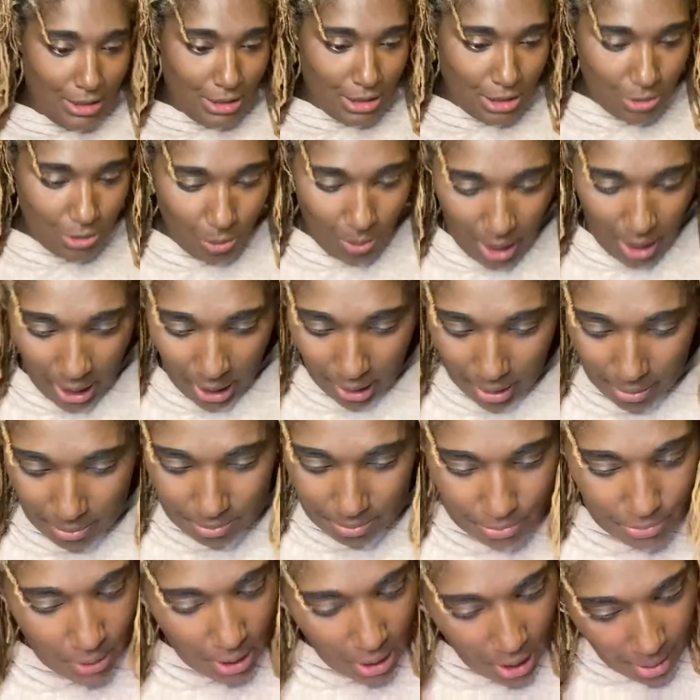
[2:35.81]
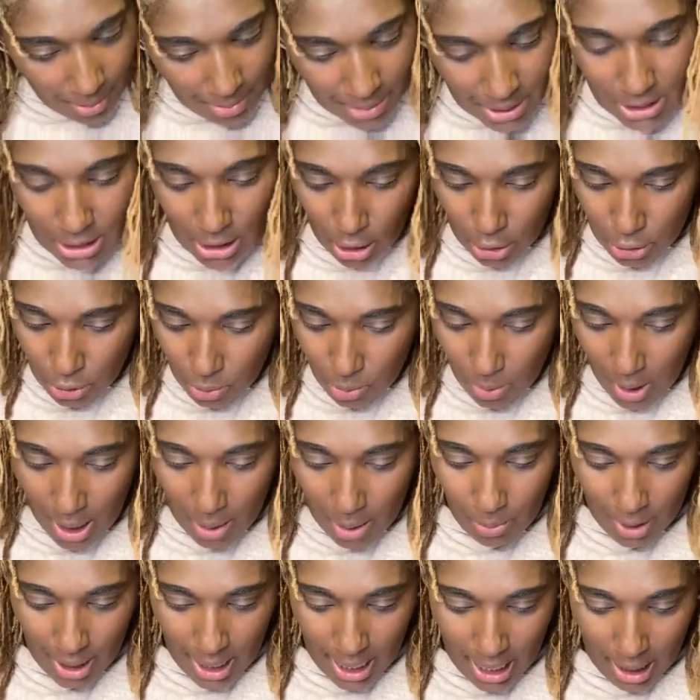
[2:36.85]
Sway? I'm going to tell you why
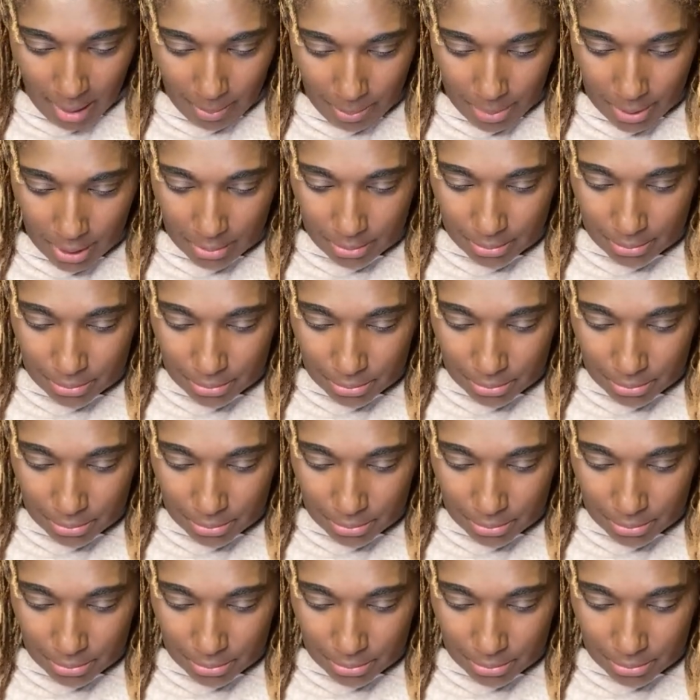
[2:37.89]
what happened.